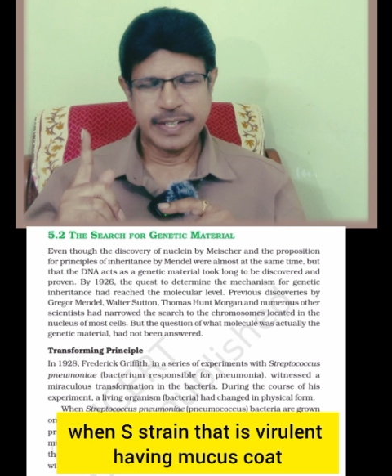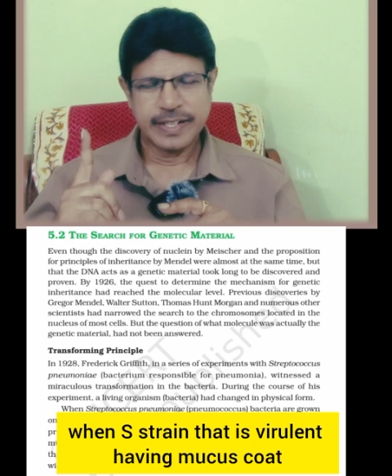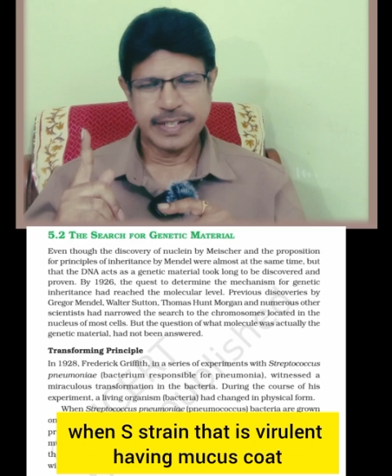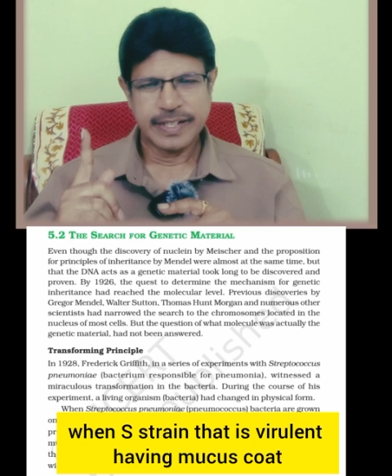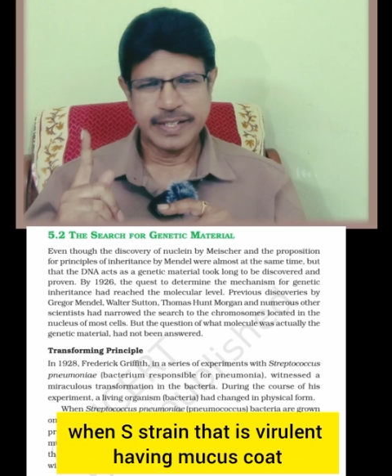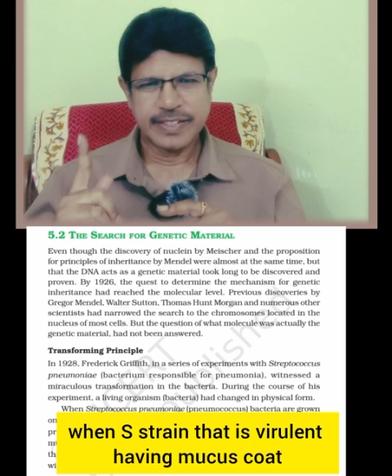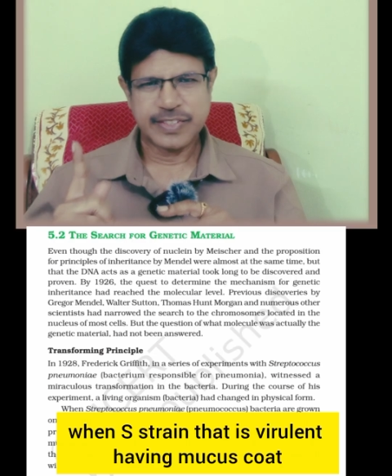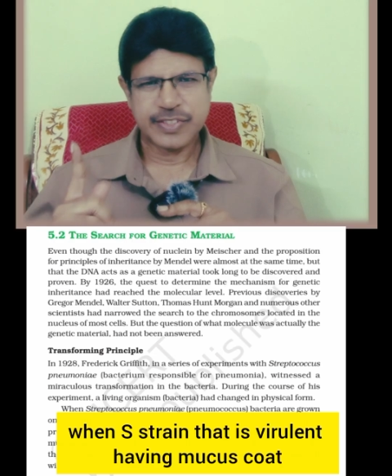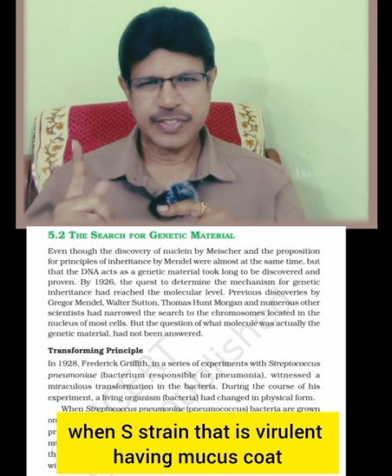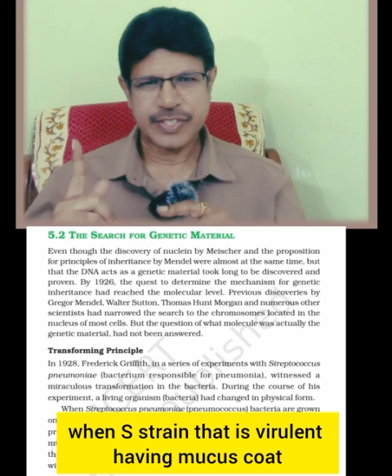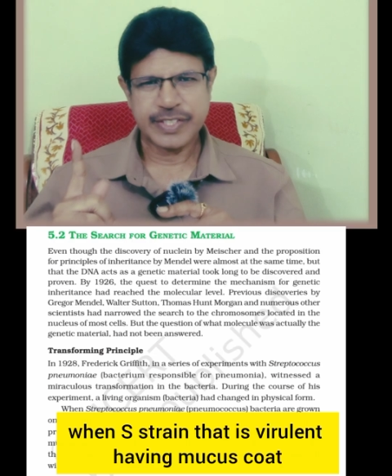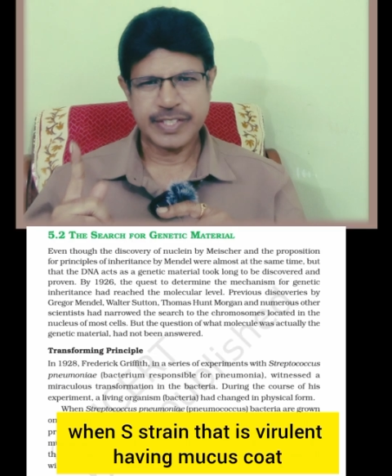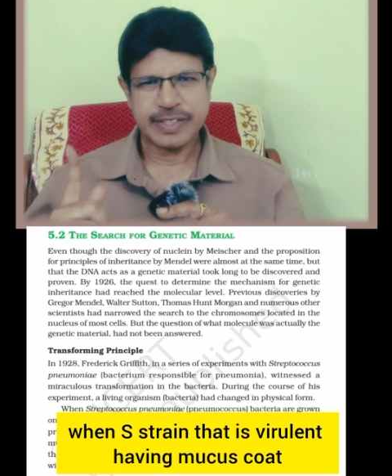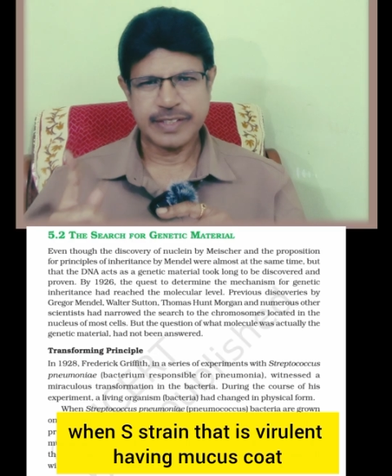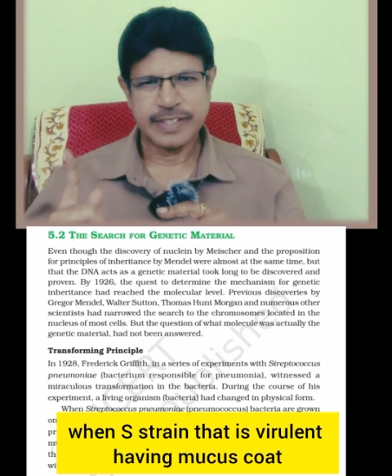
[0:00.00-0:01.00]
a
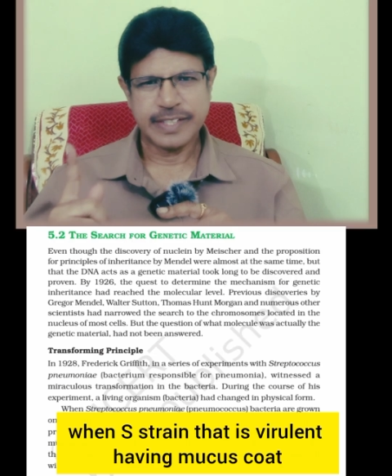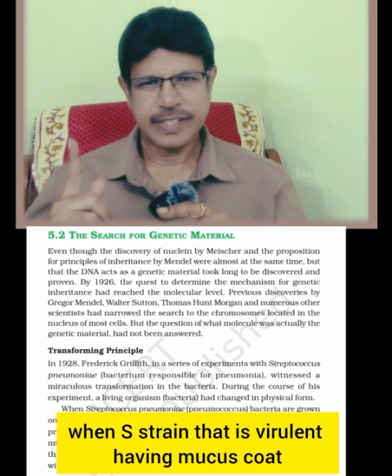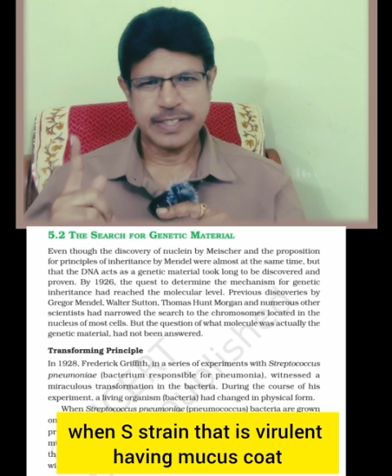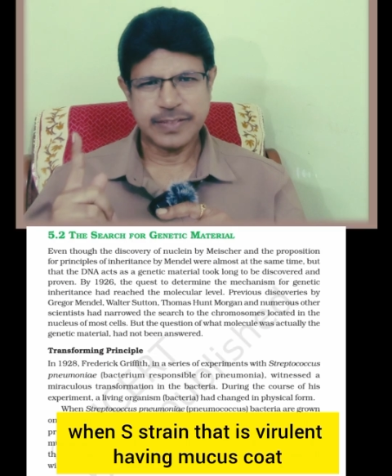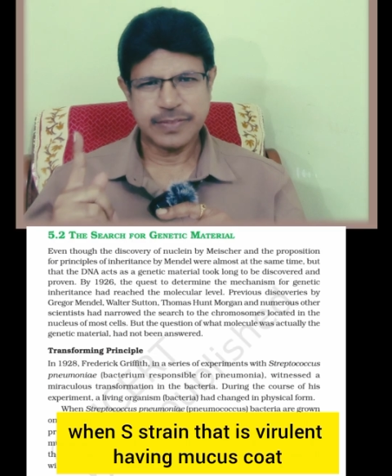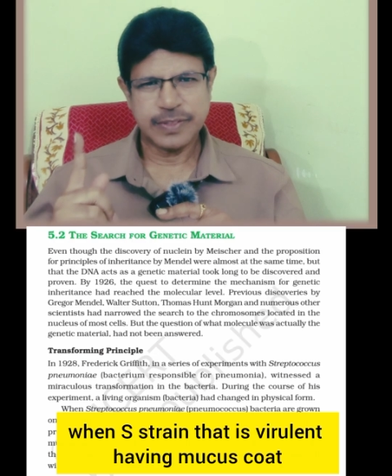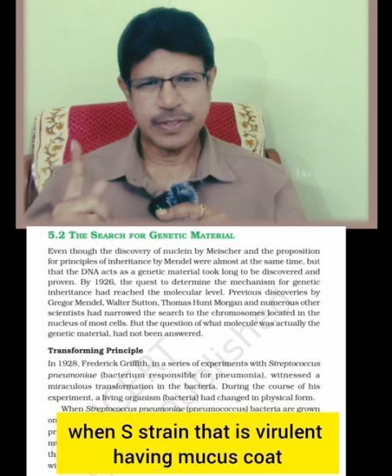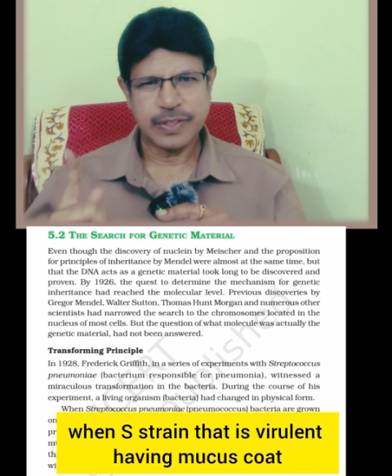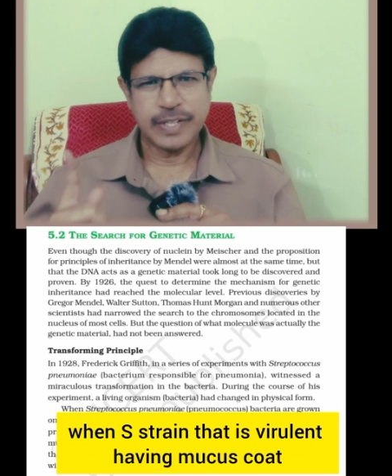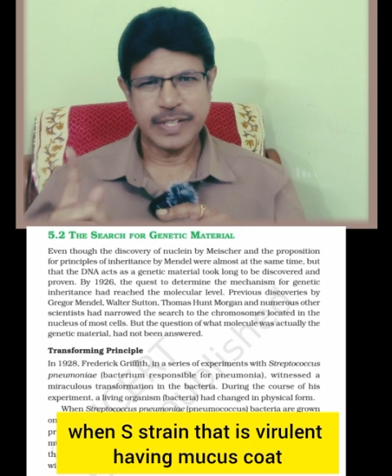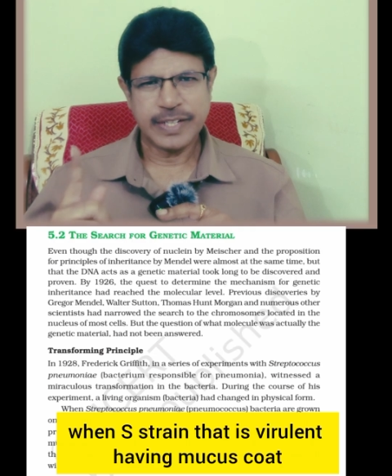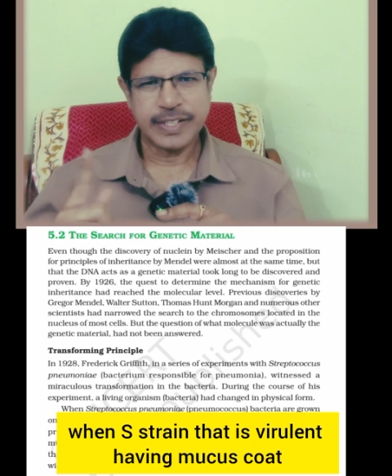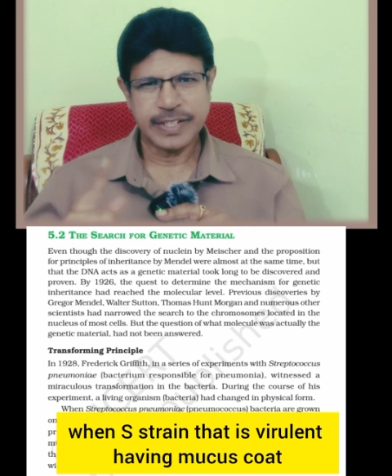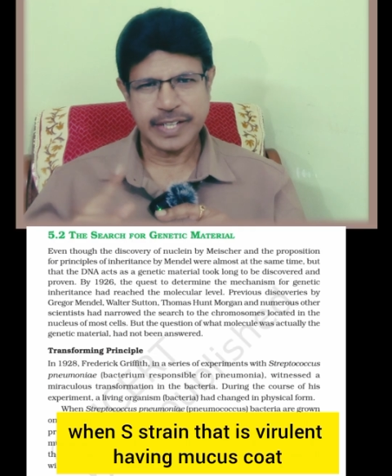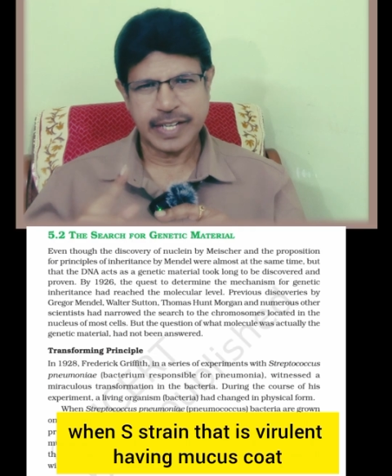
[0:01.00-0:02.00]
strain that is
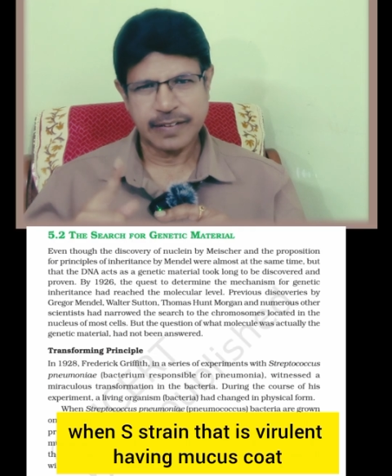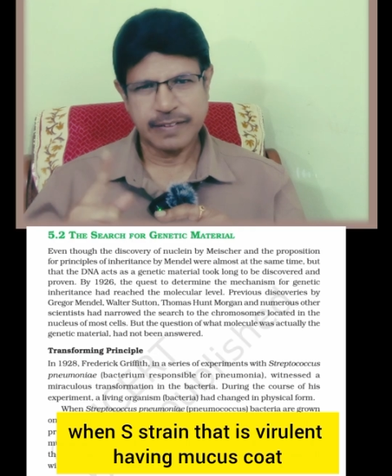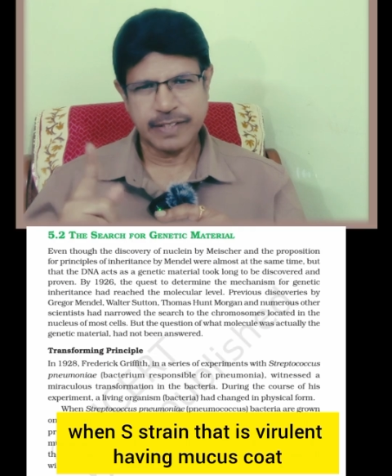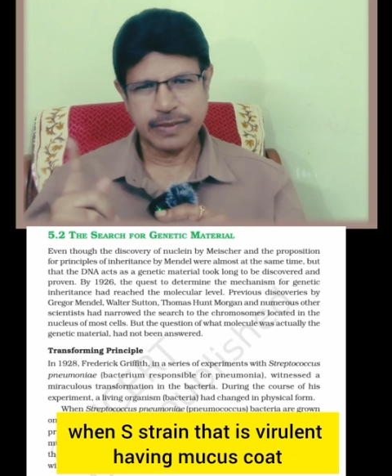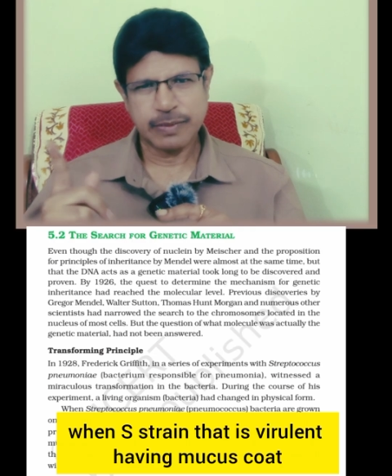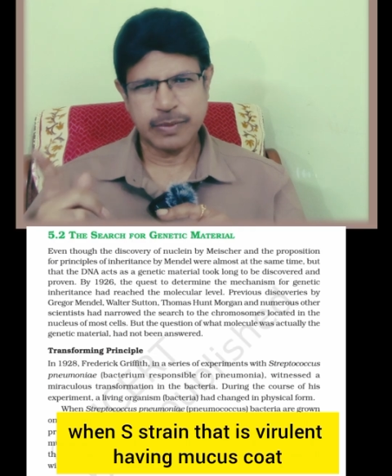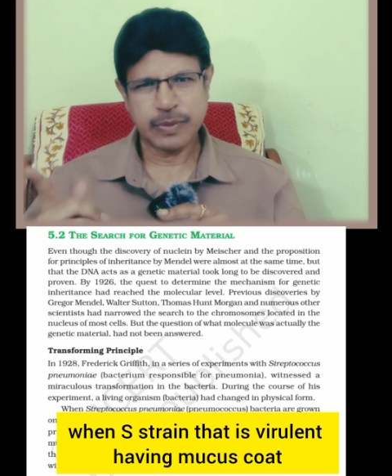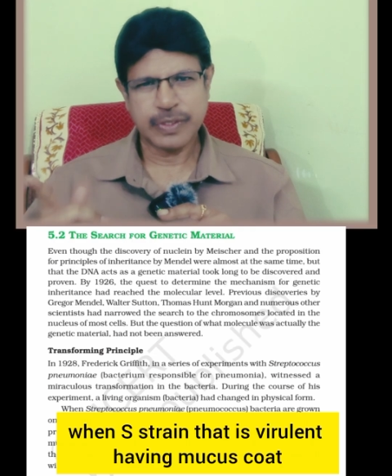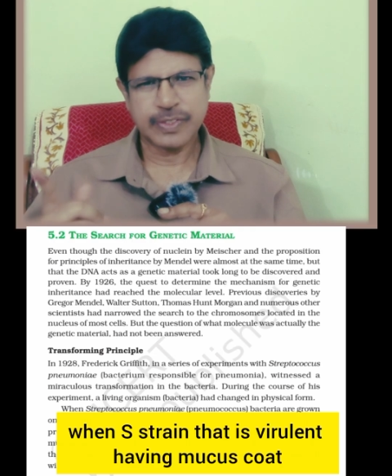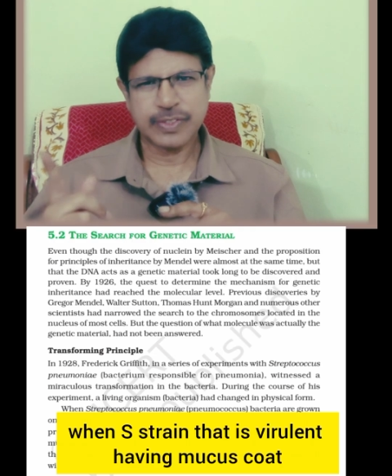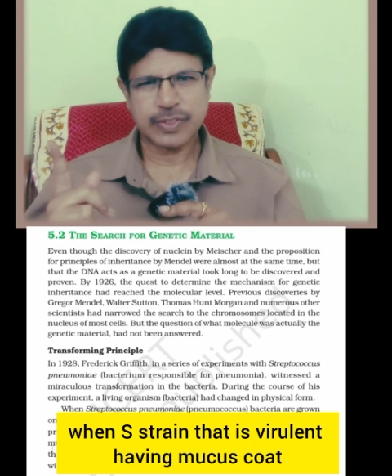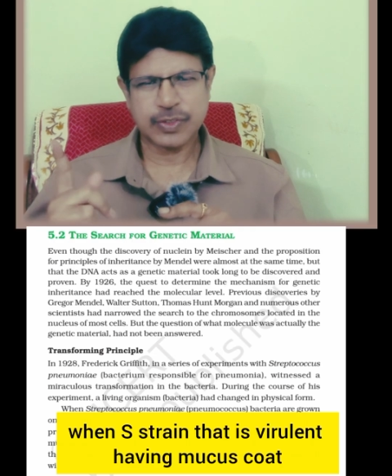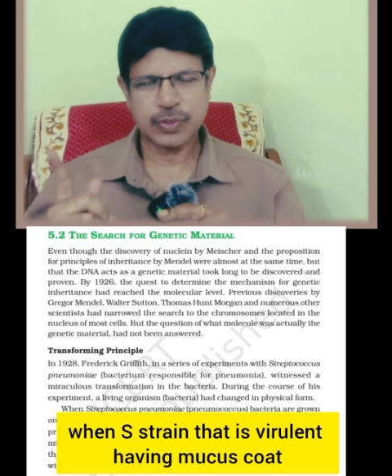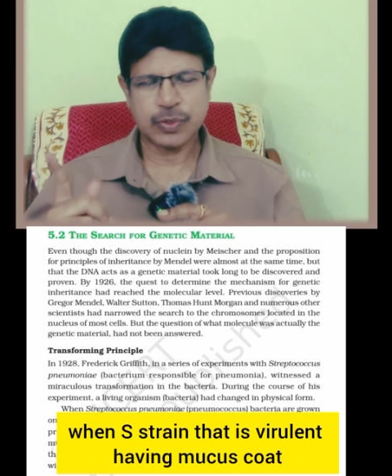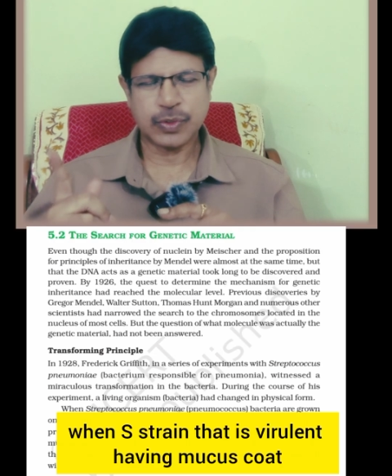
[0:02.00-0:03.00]
virulent having mucus
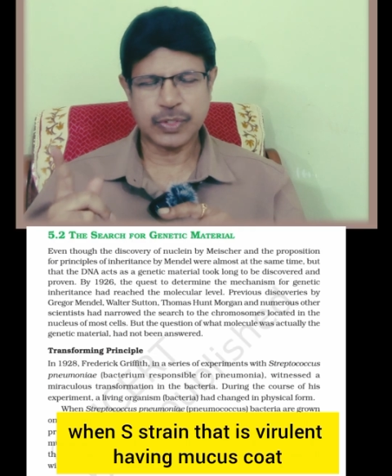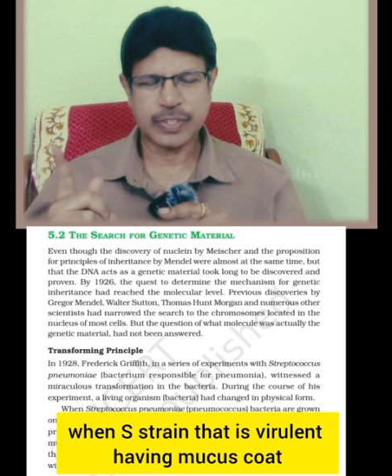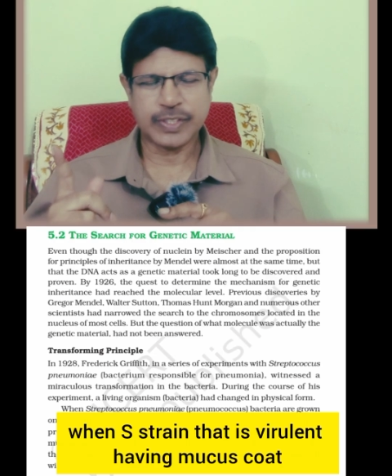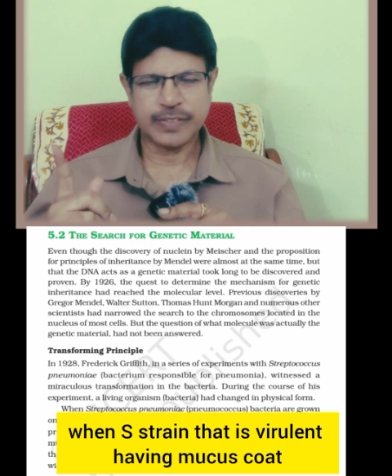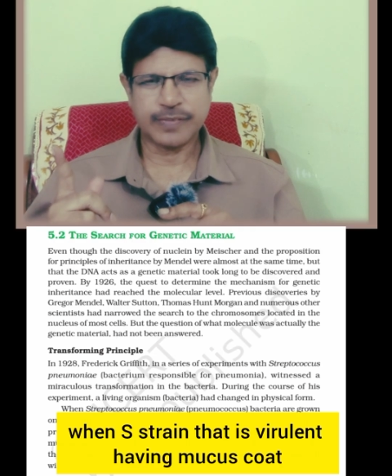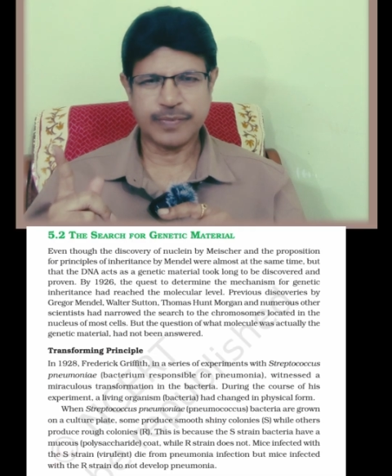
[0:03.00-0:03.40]
coat